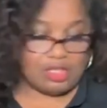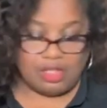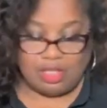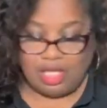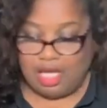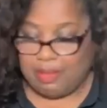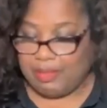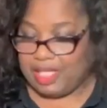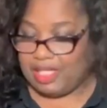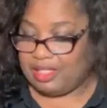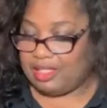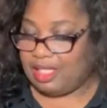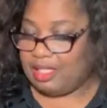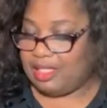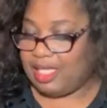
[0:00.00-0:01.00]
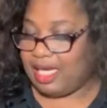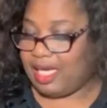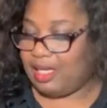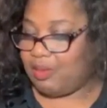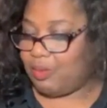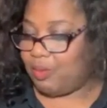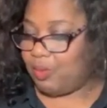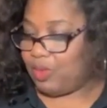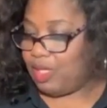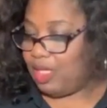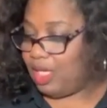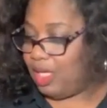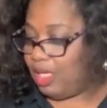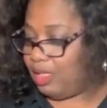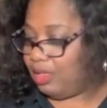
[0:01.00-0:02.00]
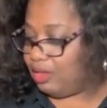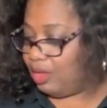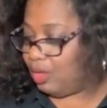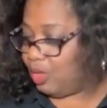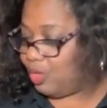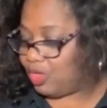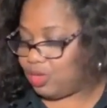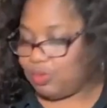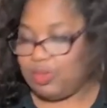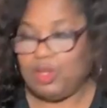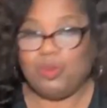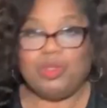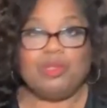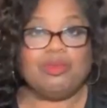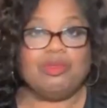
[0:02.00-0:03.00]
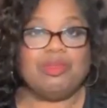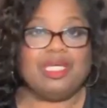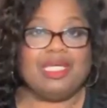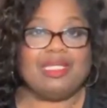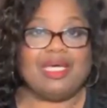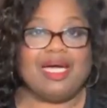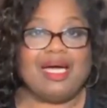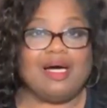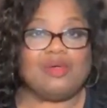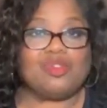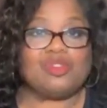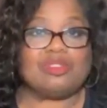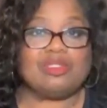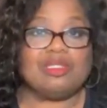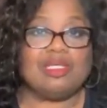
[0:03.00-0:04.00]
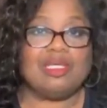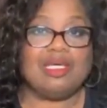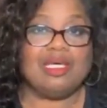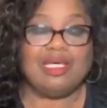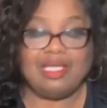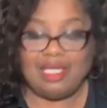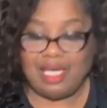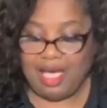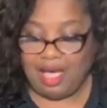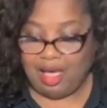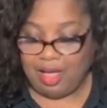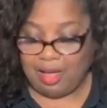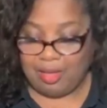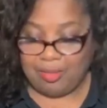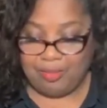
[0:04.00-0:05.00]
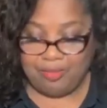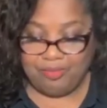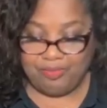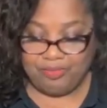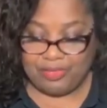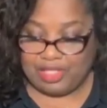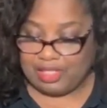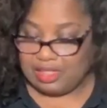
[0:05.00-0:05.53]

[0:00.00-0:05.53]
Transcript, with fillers: just coming Sunday, the Lord's will, we will be in the house. Um,